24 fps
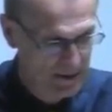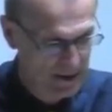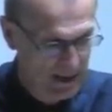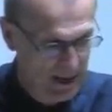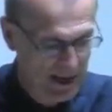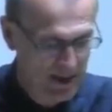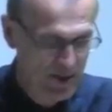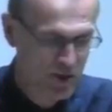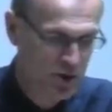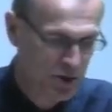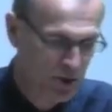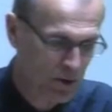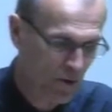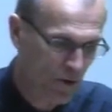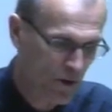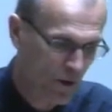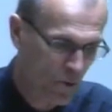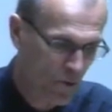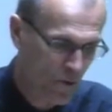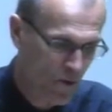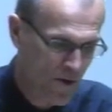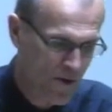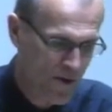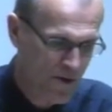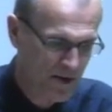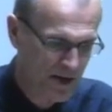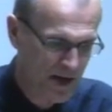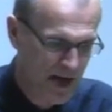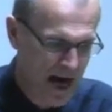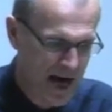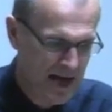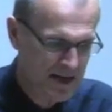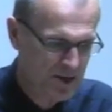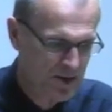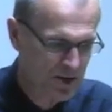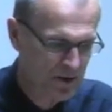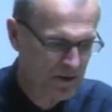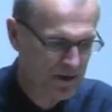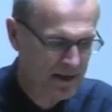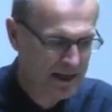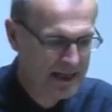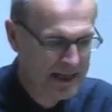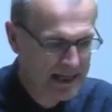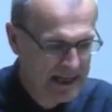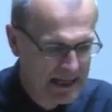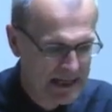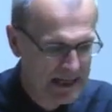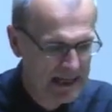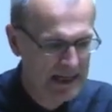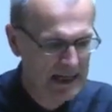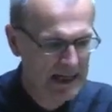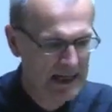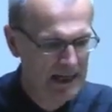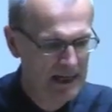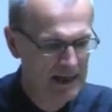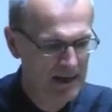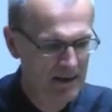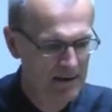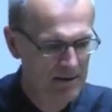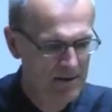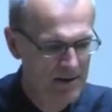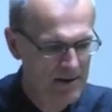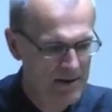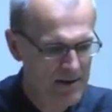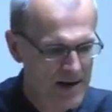And so the word got to the king,